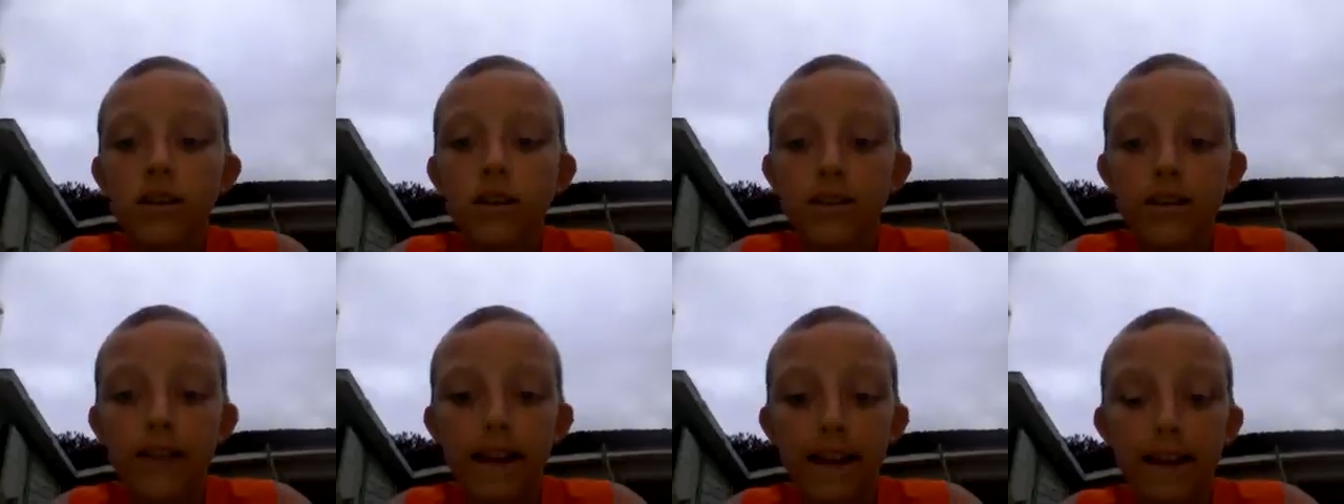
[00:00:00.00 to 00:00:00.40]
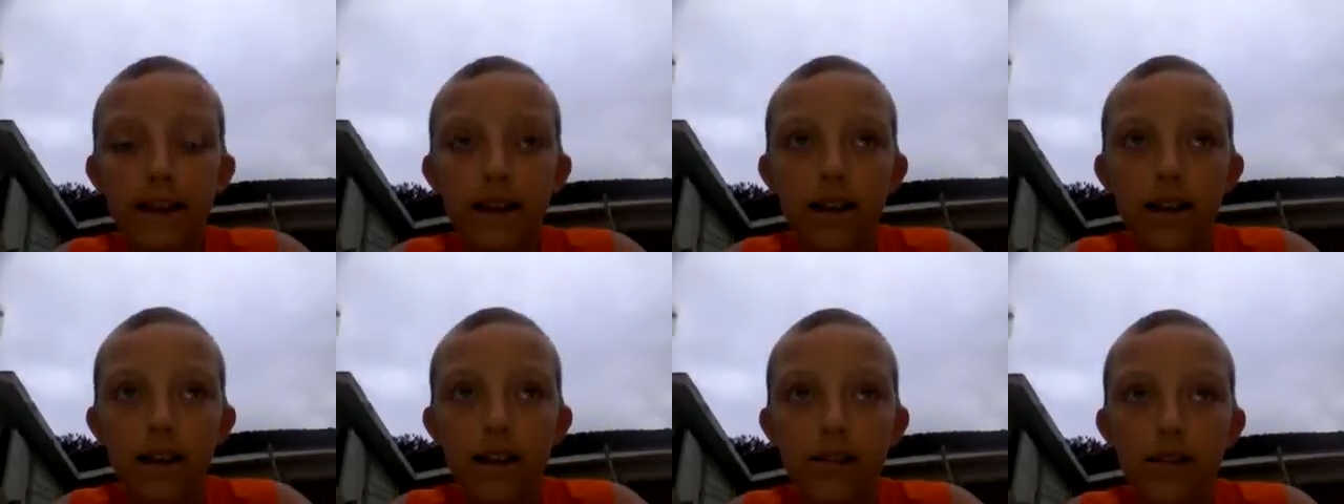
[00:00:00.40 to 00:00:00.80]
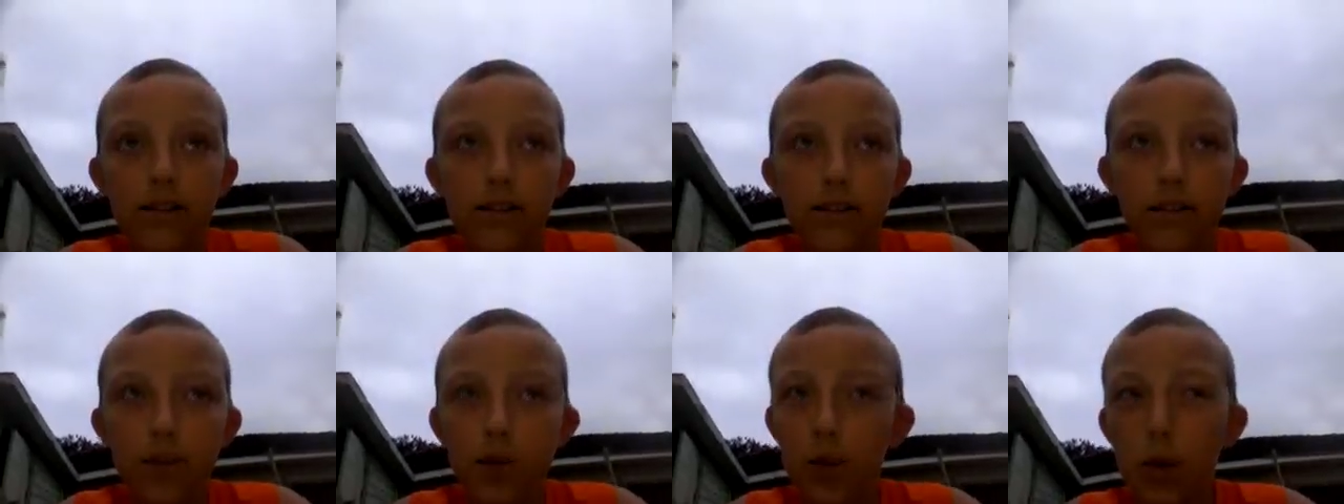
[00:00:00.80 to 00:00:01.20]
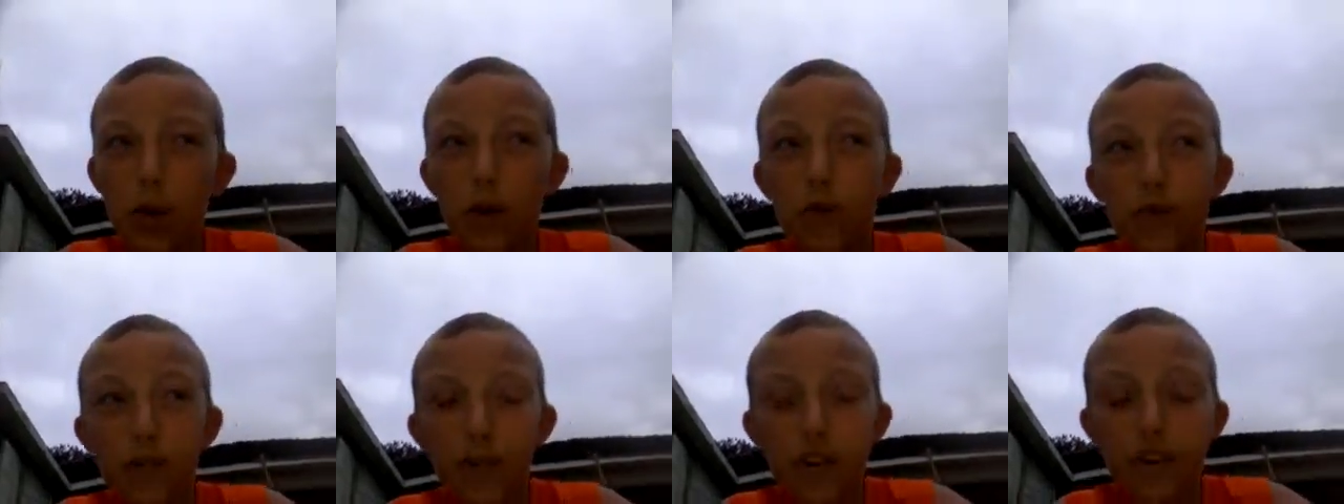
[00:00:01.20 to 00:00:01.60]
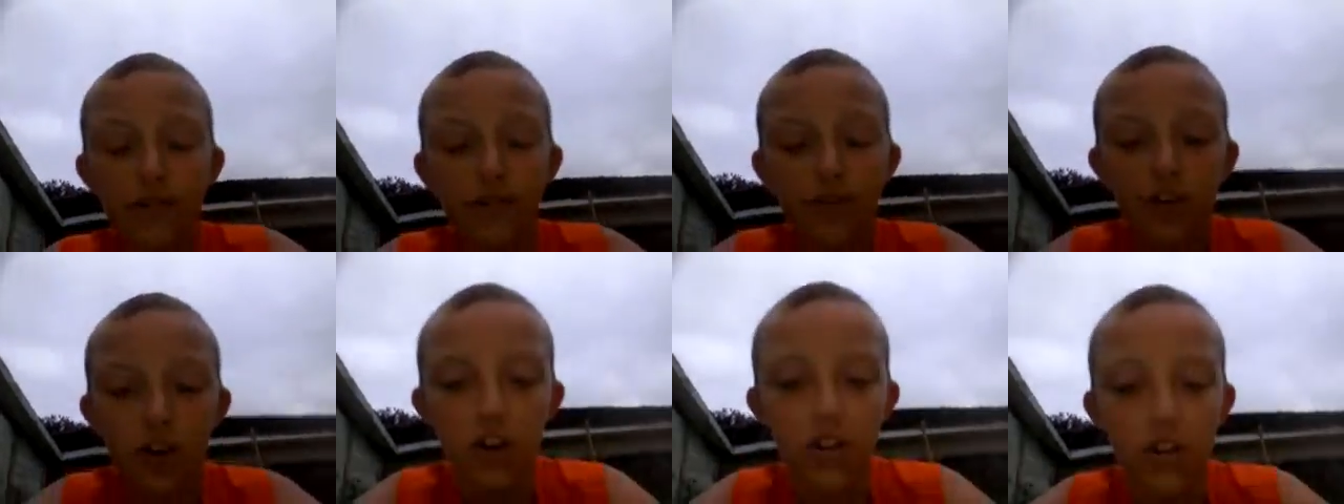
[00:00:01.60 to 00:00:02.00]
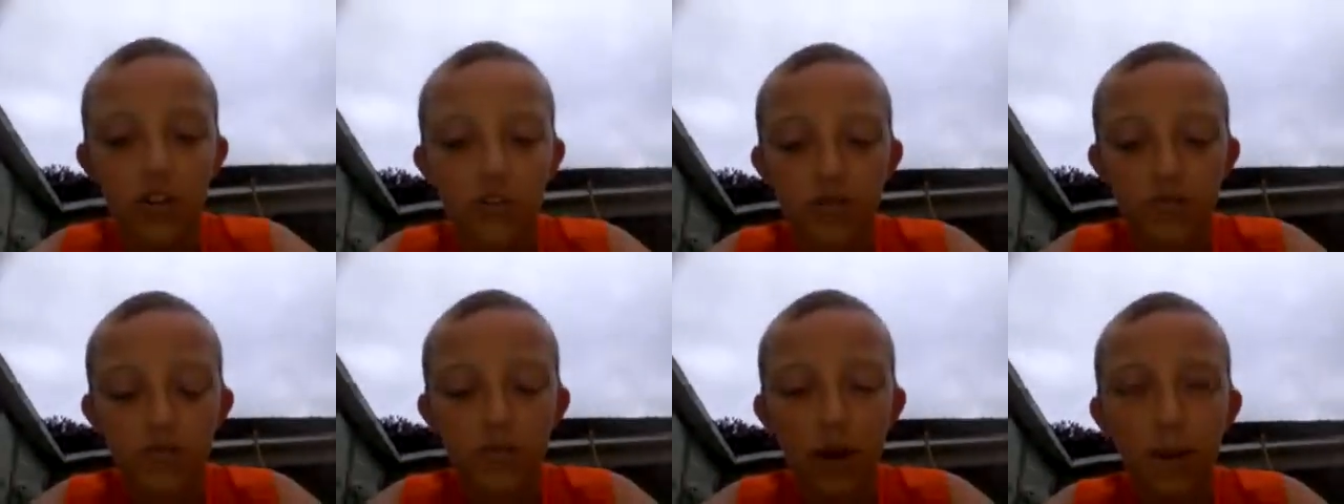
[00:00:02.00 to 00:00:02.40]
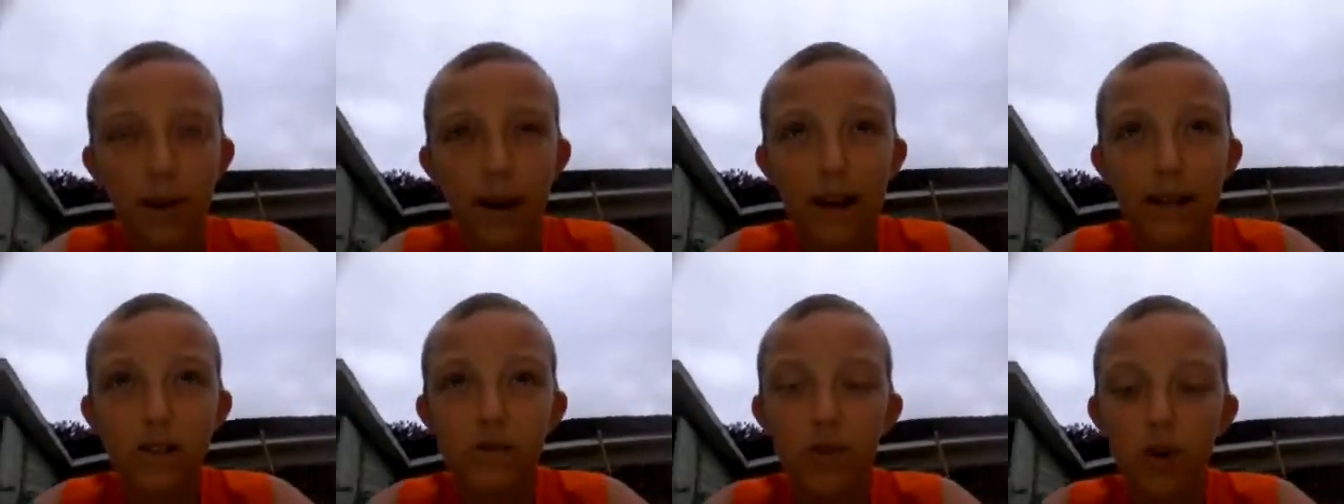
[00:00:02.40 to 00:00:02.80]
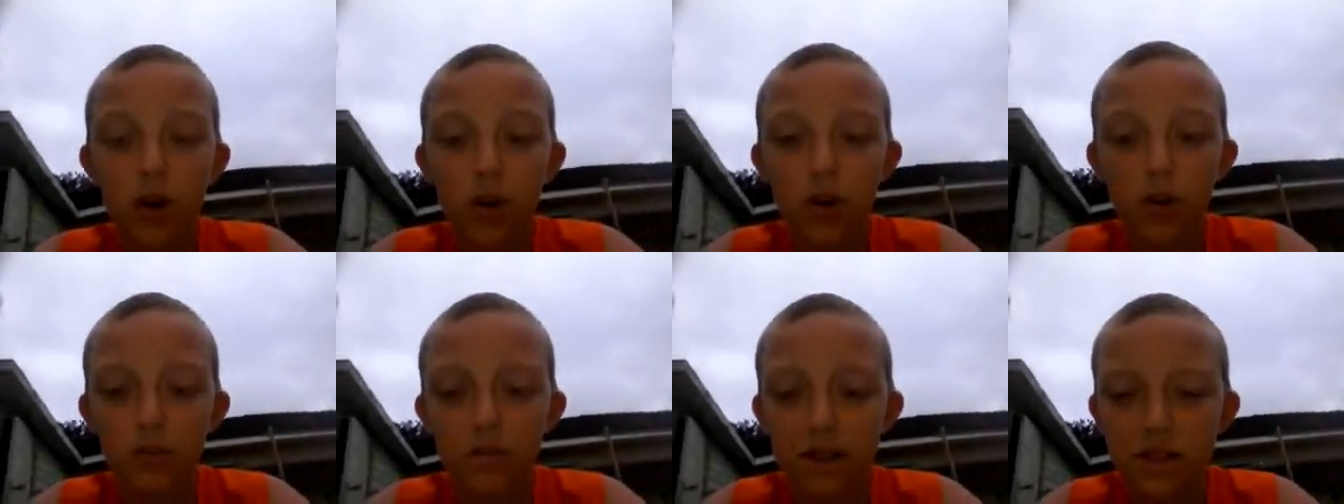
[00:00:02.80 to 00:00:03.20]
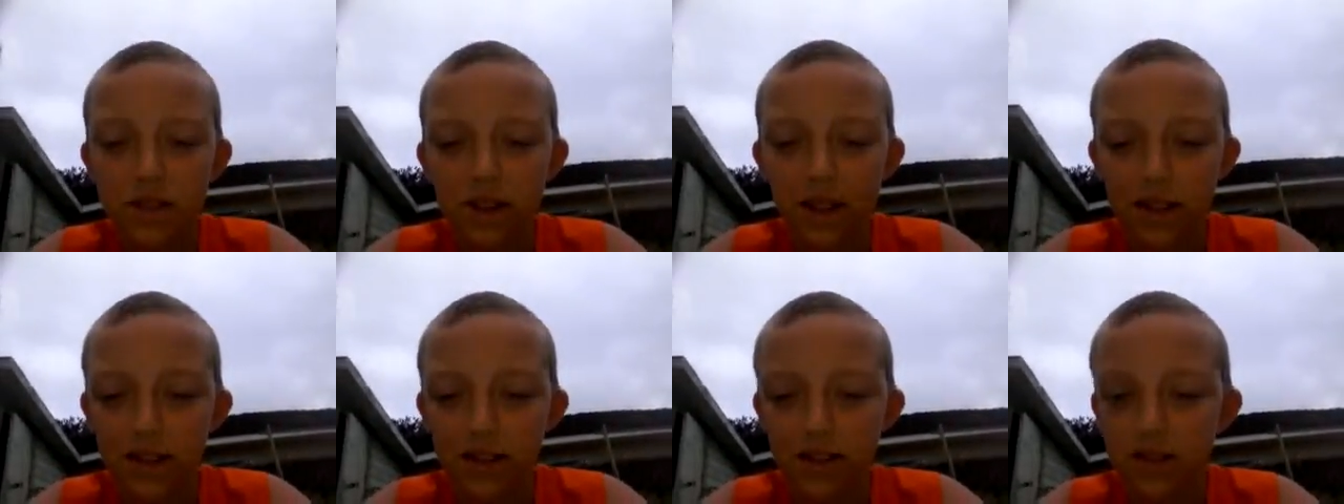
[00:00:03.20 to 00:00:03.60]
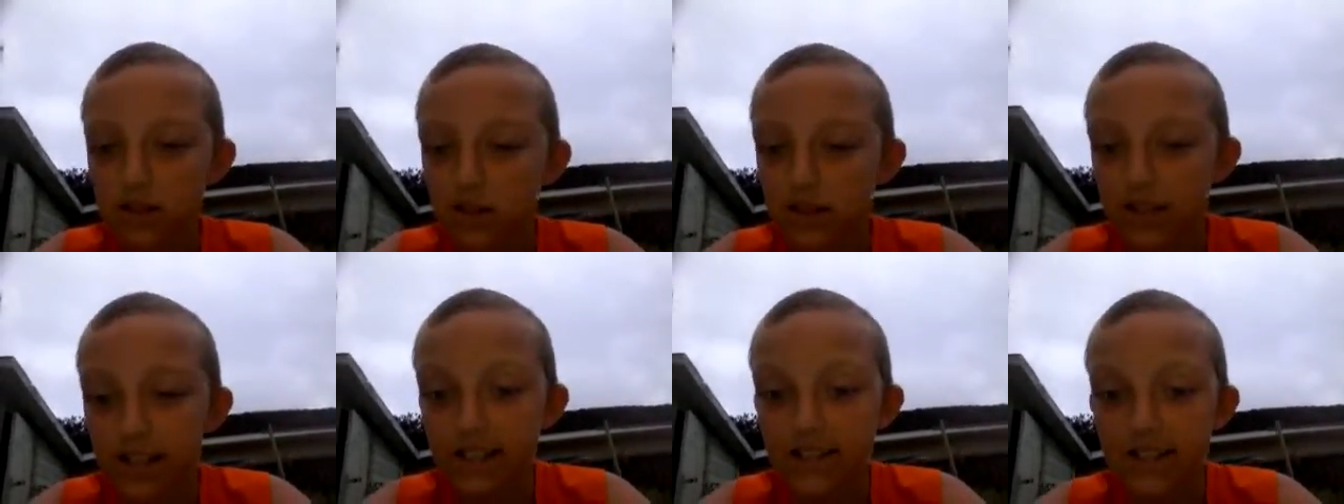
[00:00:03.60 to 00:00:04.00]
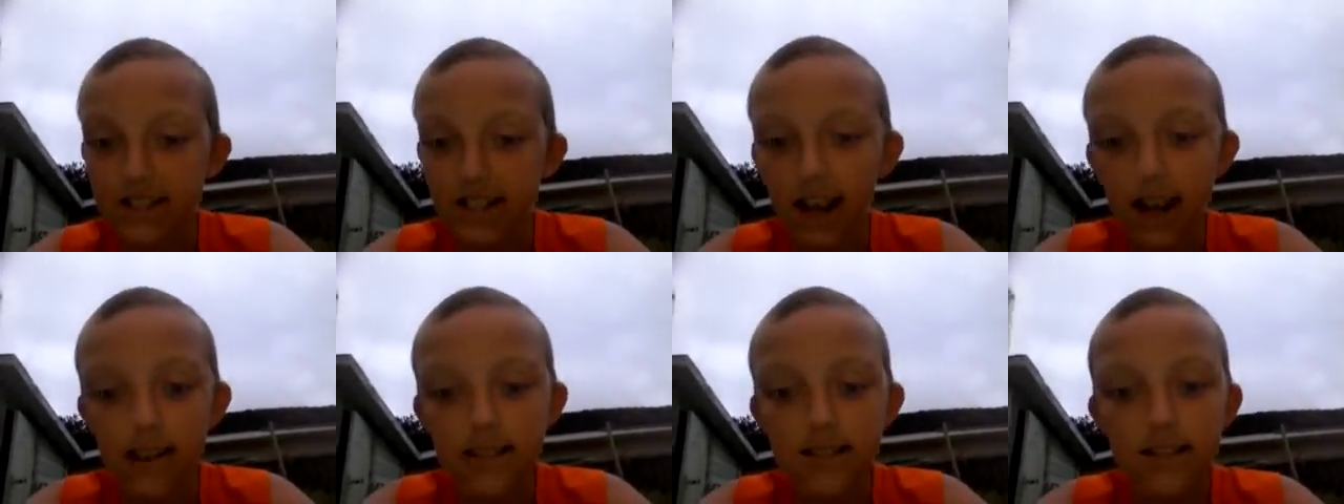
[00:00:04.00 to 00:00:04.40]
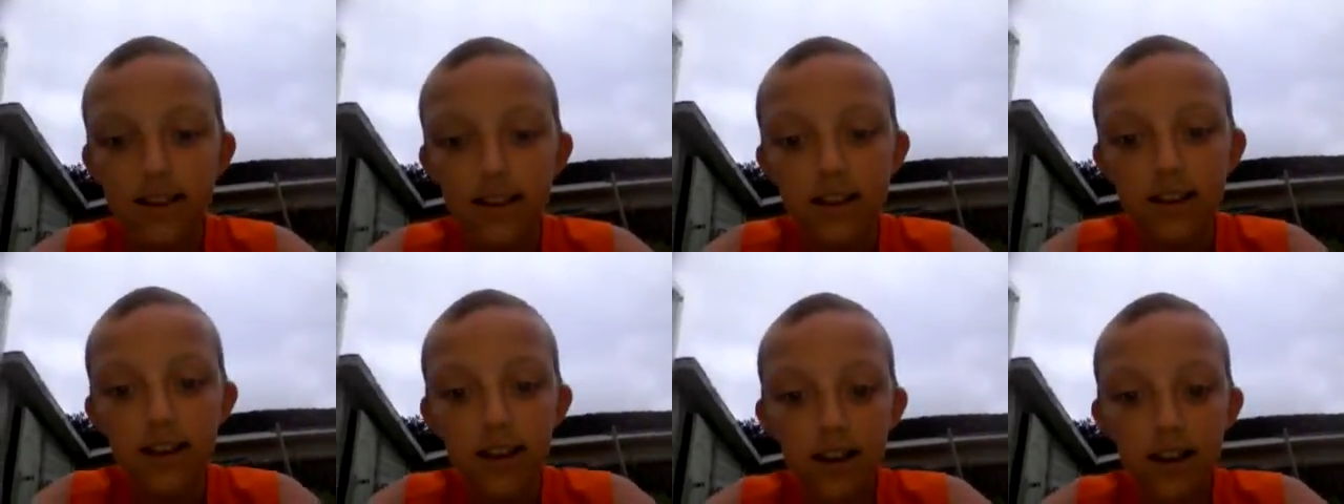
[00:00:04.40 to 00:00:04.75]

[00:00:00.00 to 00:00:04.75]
to stand like three feet in front of the, my basketball hoop that's like kid sized.